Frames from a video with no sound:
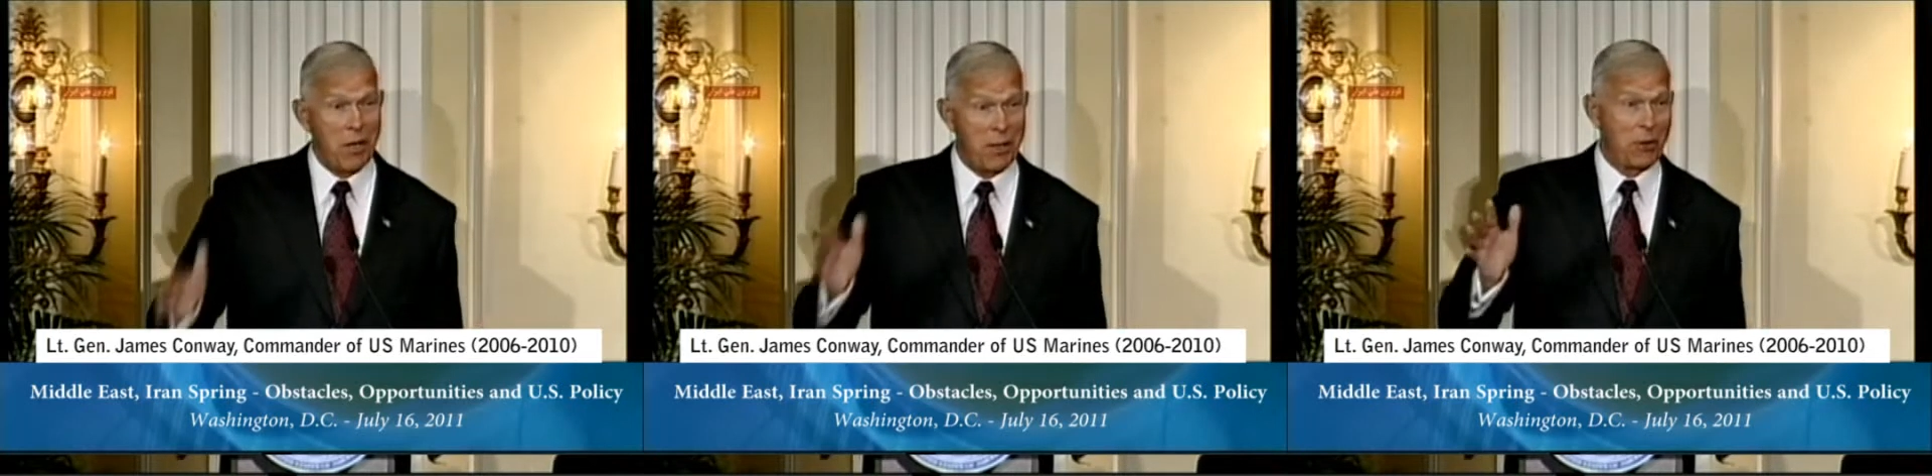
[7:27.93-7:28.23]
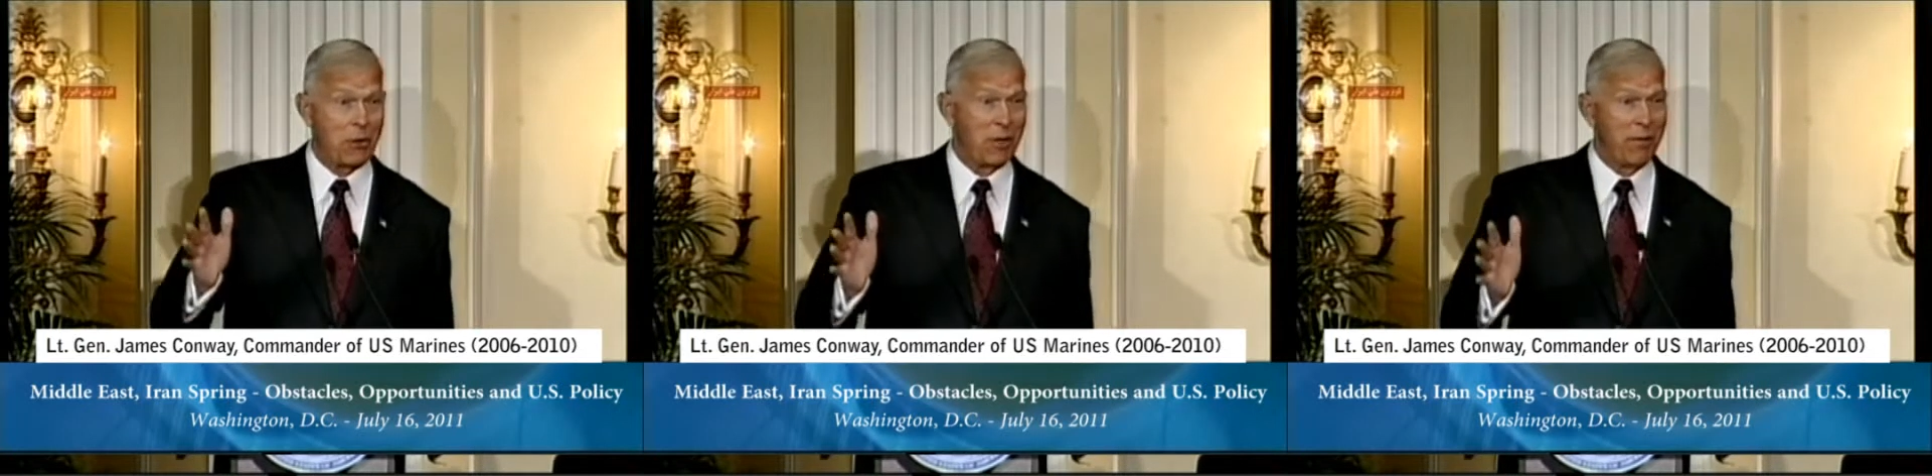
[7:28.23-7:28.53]

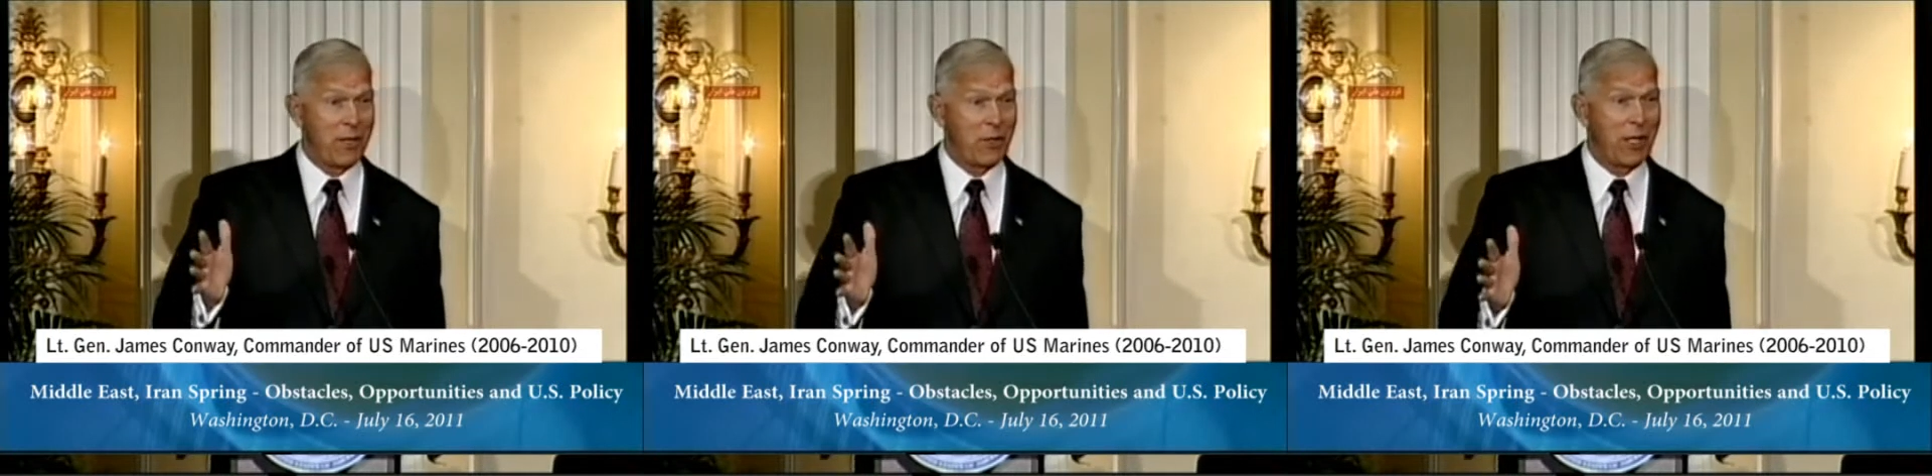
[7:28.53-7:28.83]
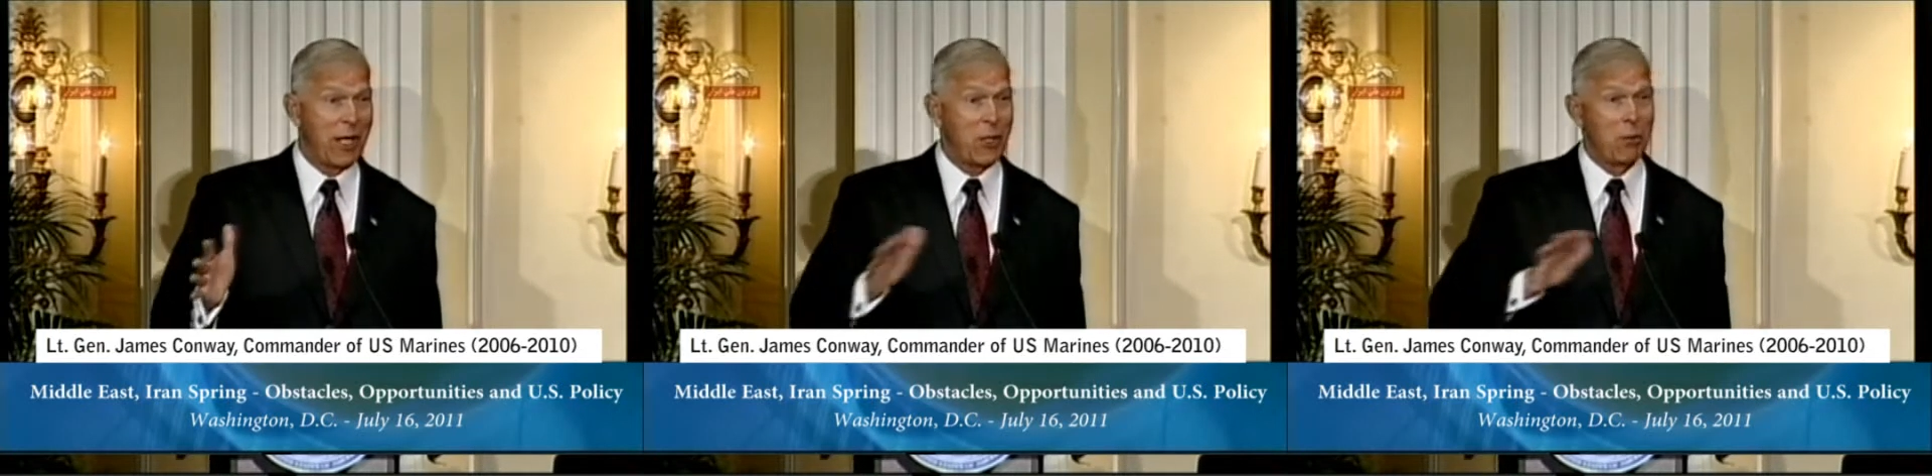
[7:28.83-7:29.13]
initial
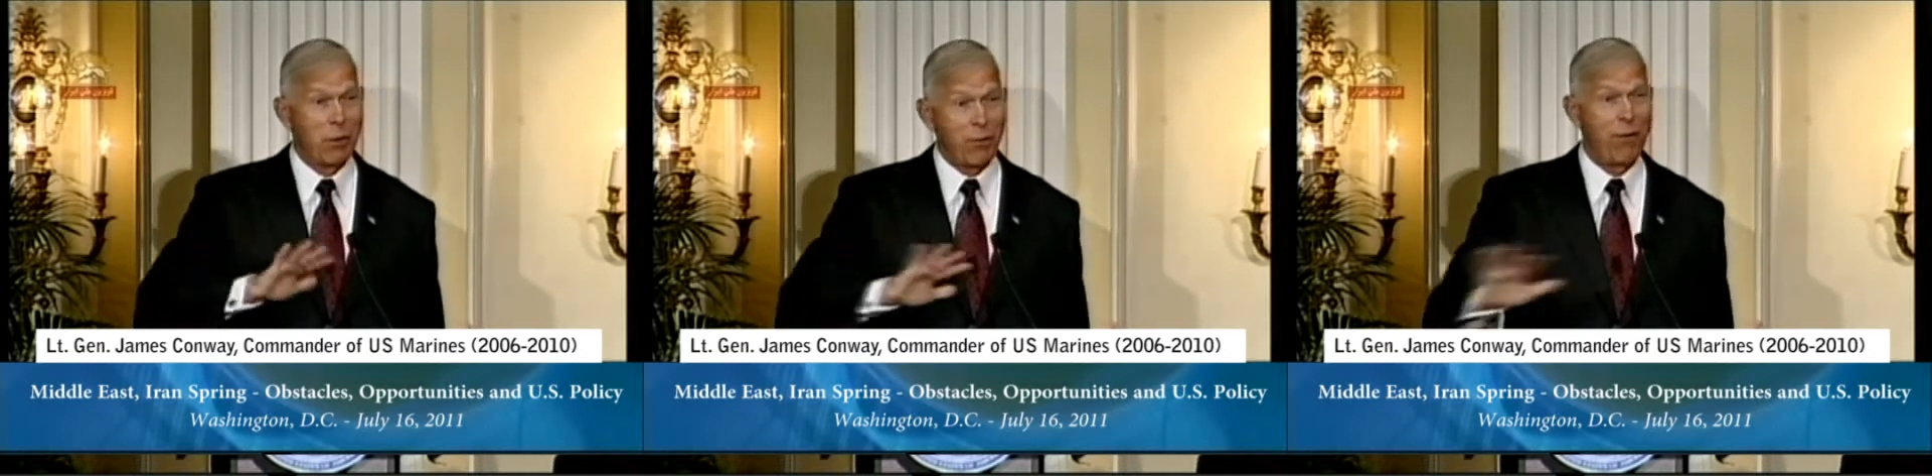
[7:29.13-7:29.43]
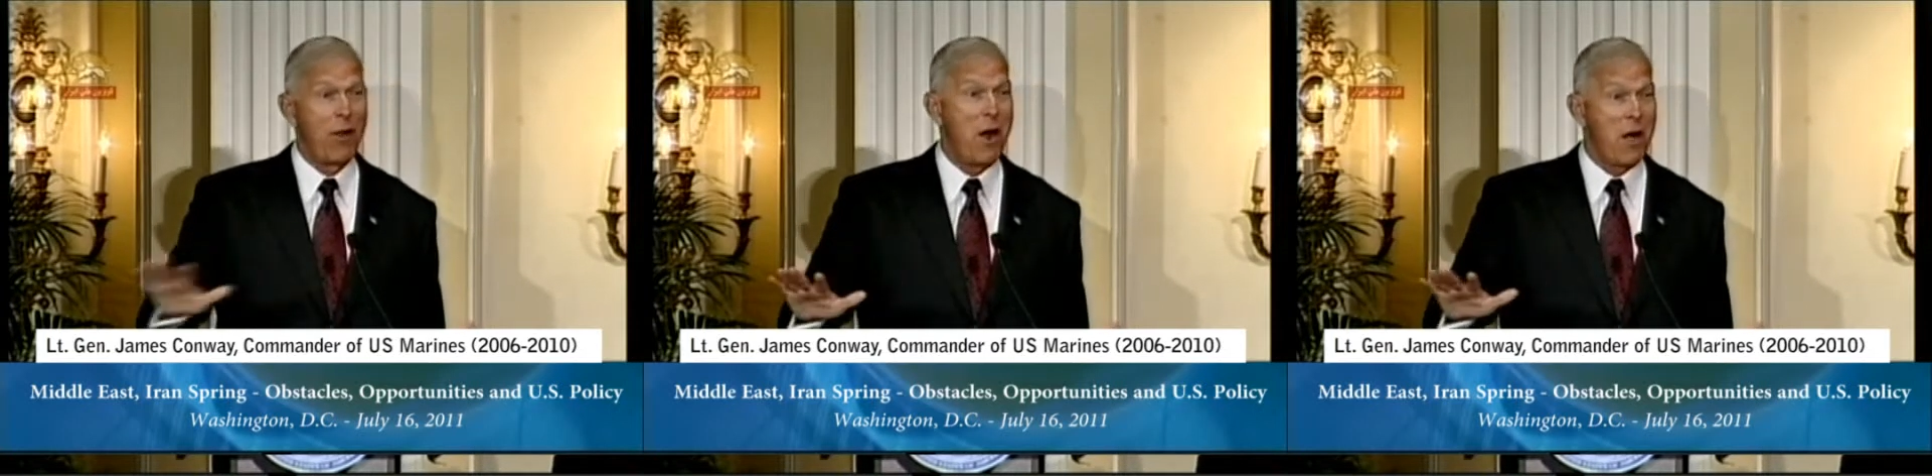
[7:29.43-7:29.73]
investigation was
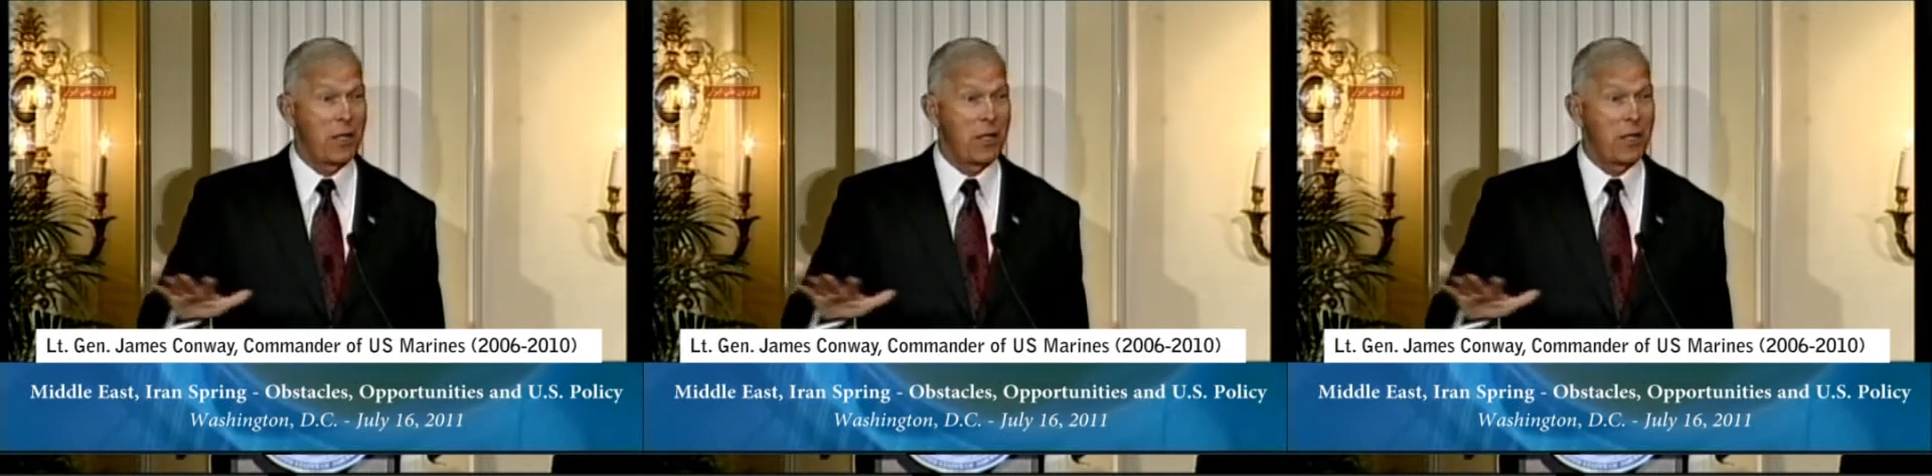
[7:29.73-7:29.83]
flawed.